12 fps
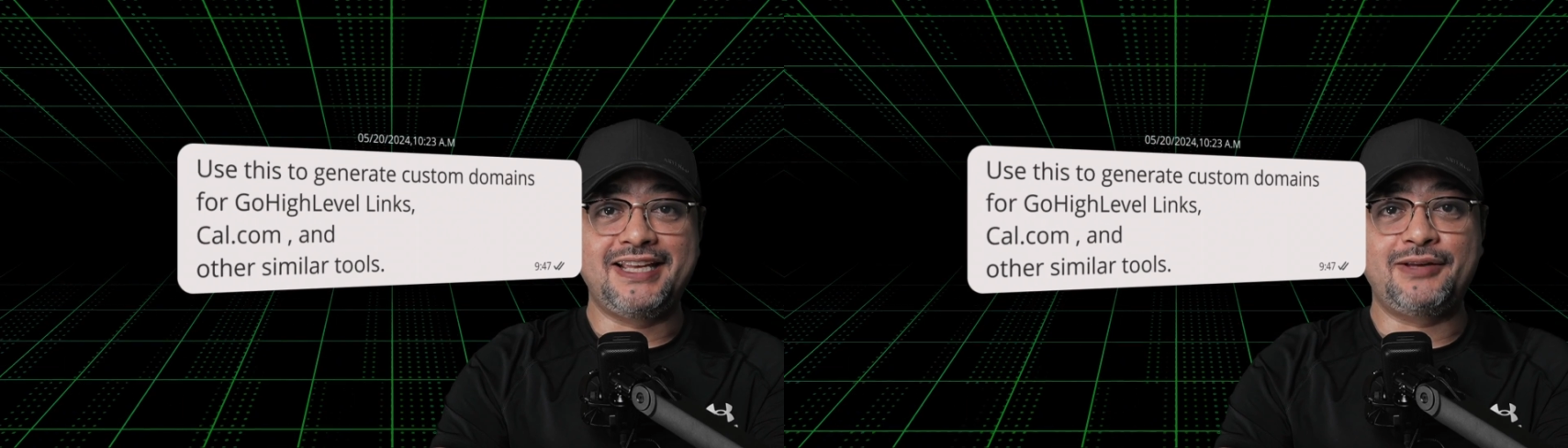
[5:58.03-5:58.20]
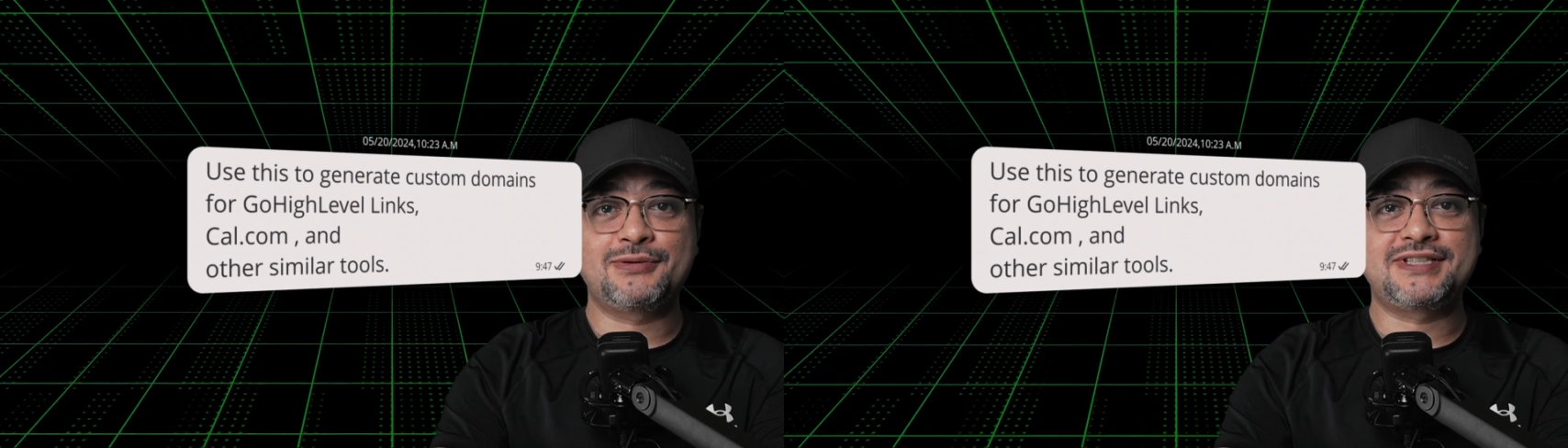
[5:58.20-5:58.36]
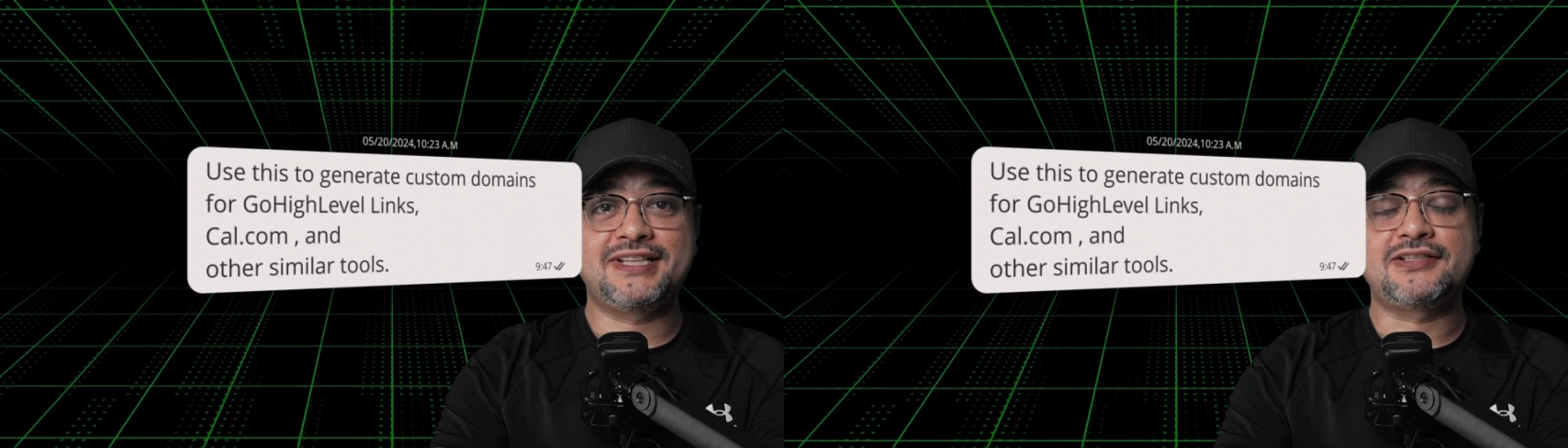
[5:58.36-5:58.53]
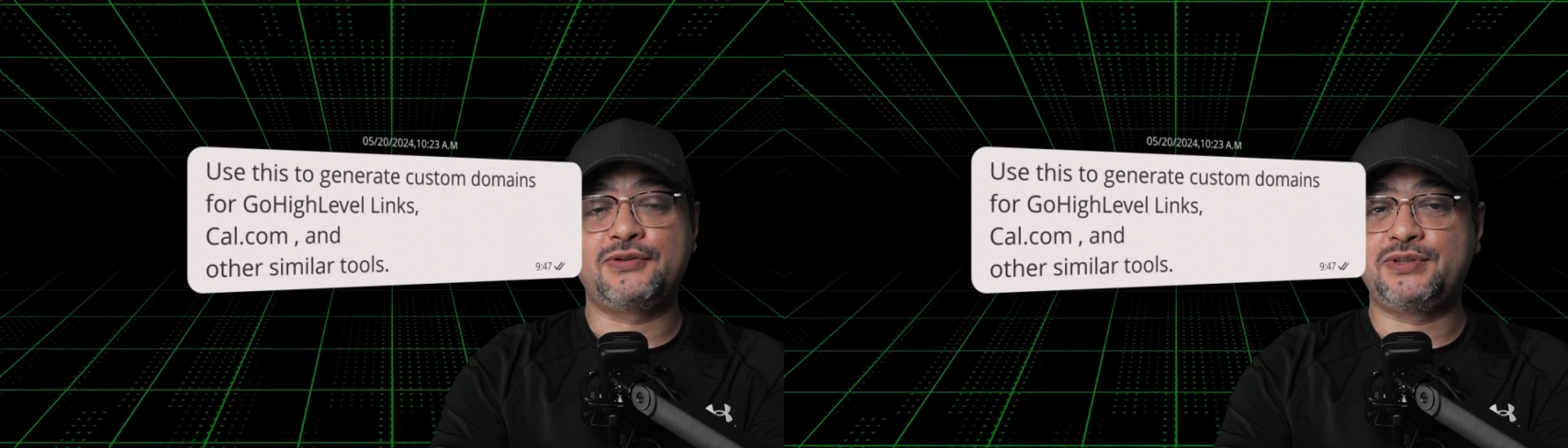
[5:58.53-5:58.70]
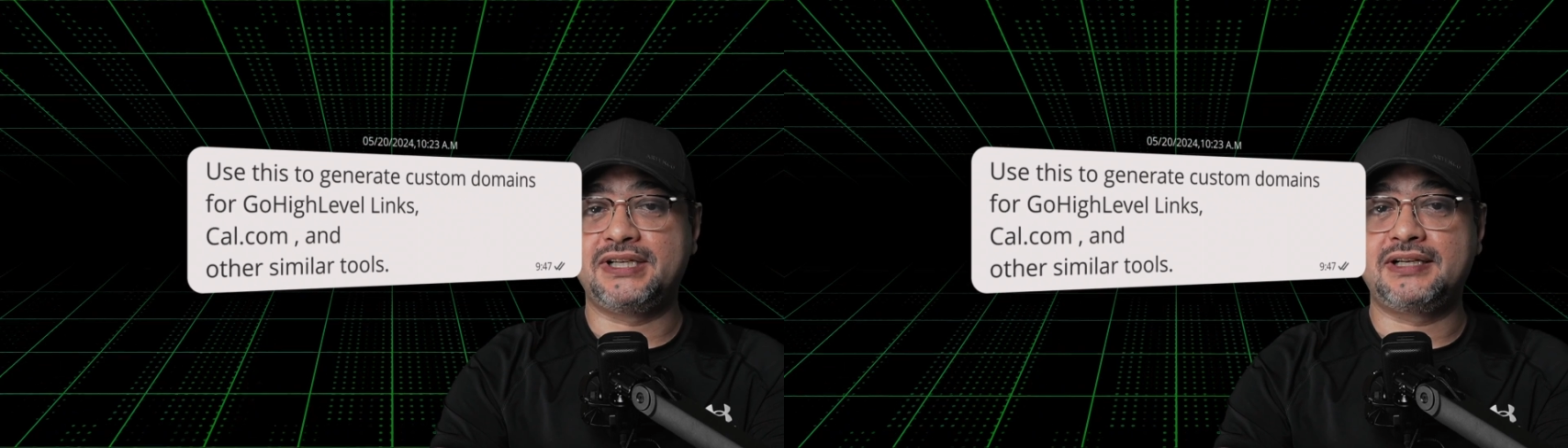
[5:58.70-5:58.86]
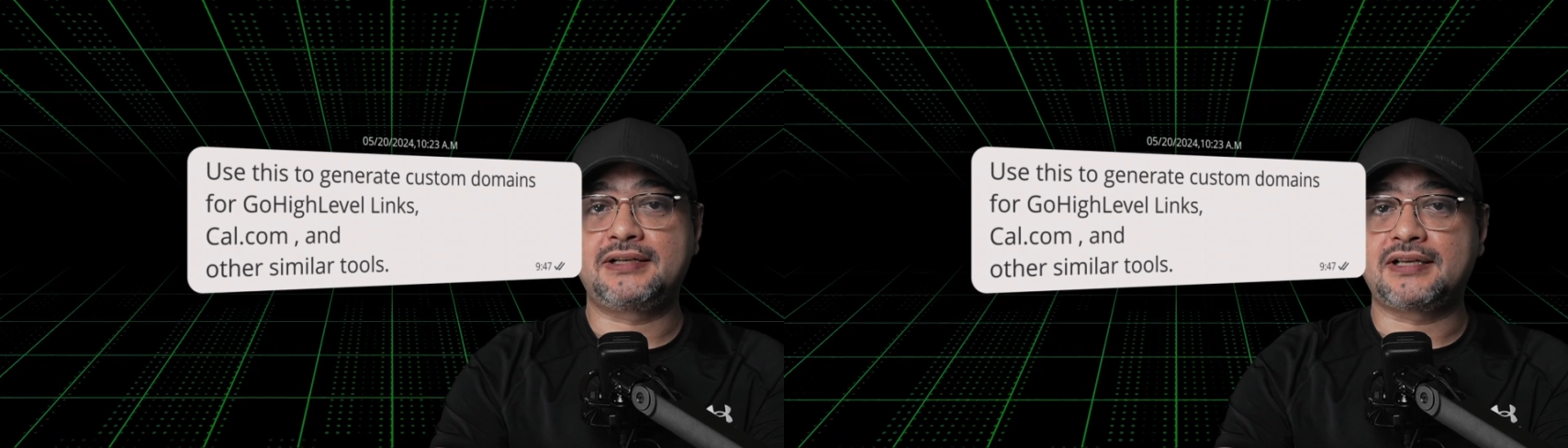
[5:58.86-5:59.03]
Use this to
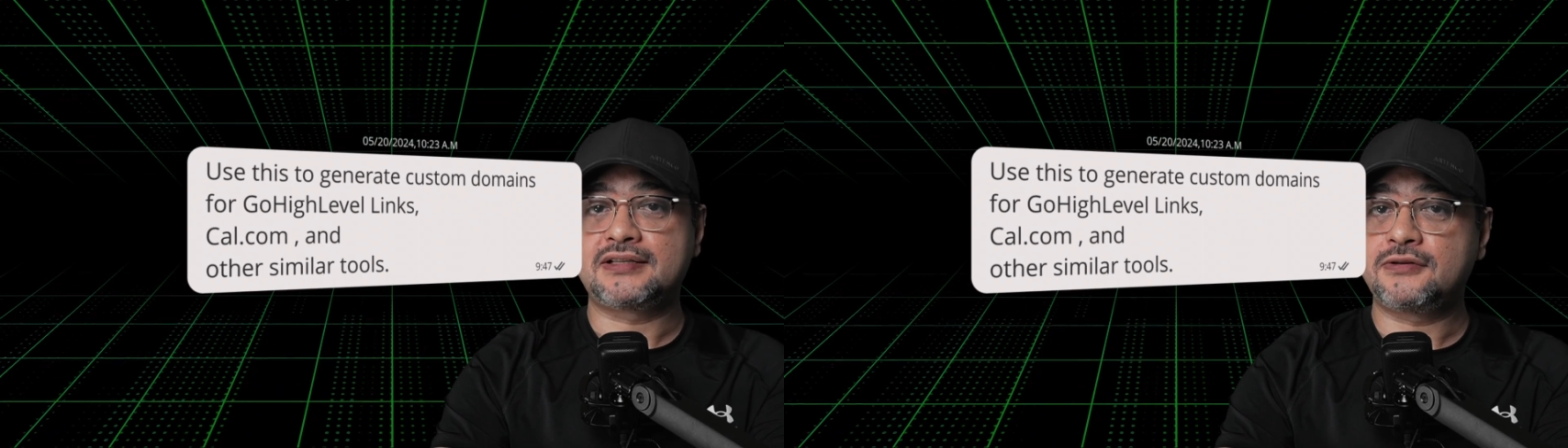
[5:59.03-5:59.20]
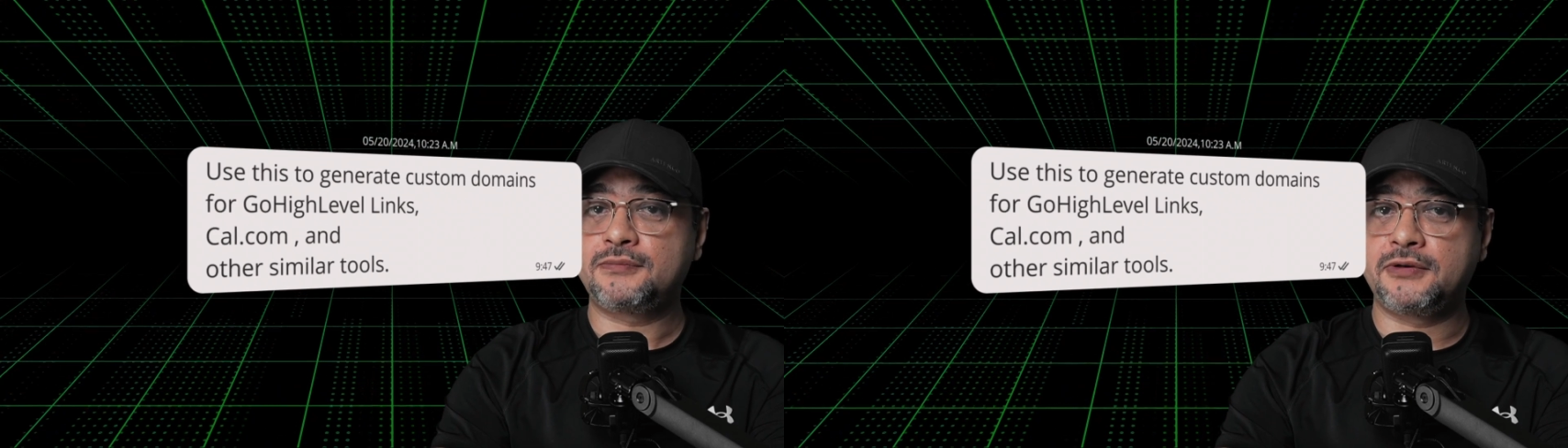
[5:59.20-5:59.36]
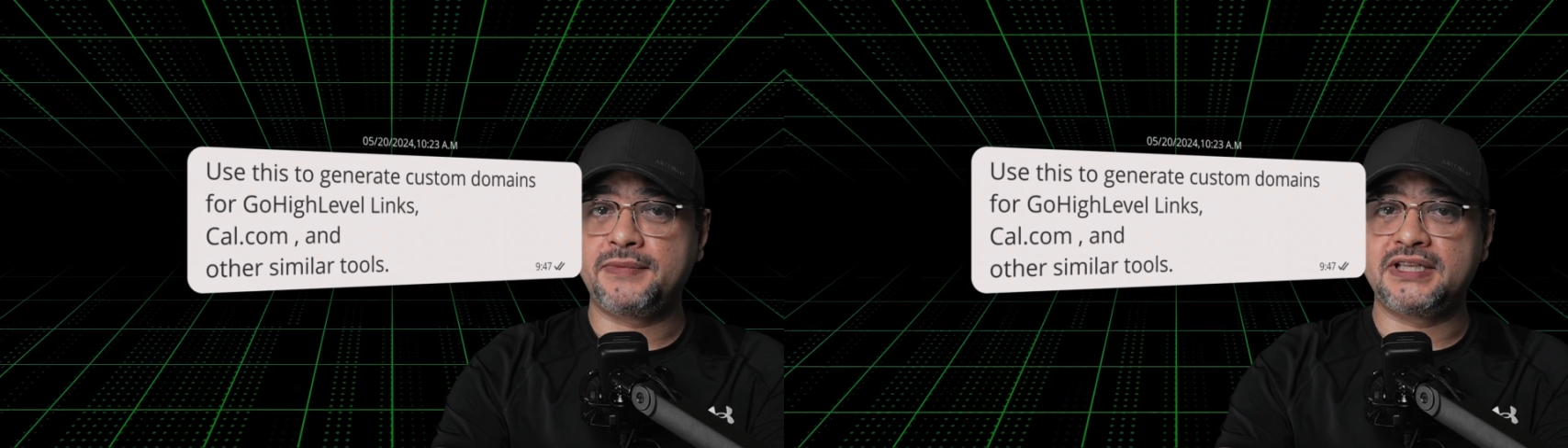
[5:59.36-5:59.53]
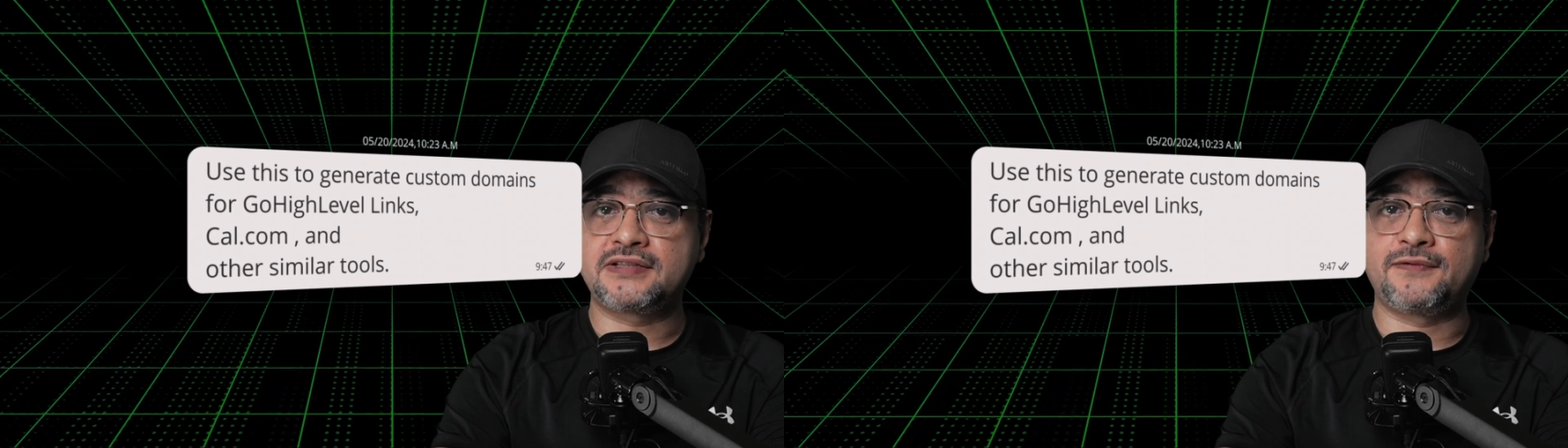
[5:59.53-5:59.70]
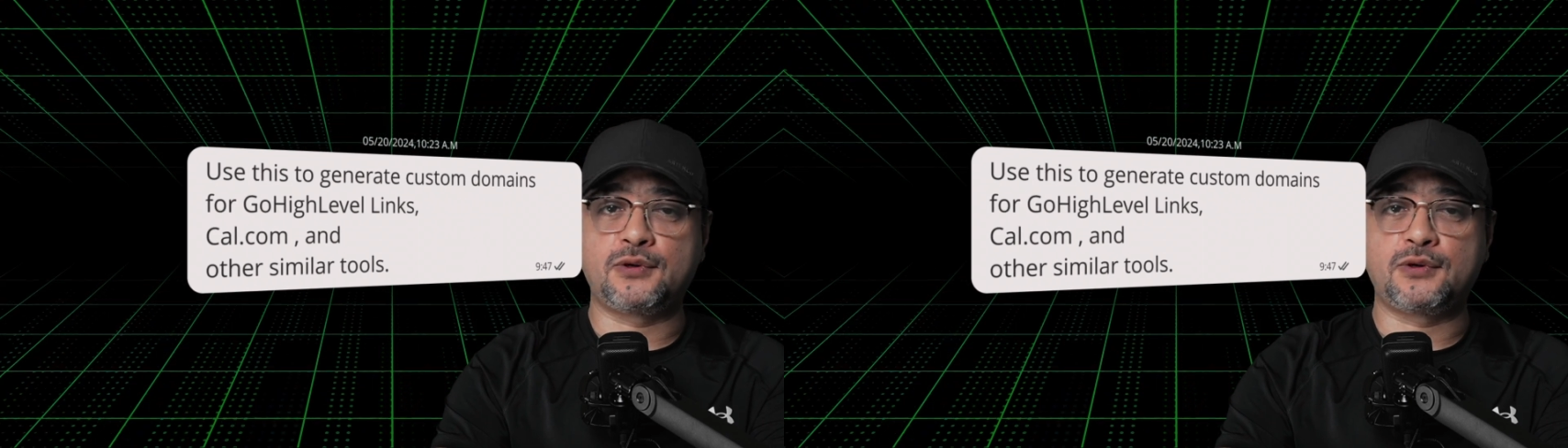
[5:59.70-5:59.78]
generate custom domains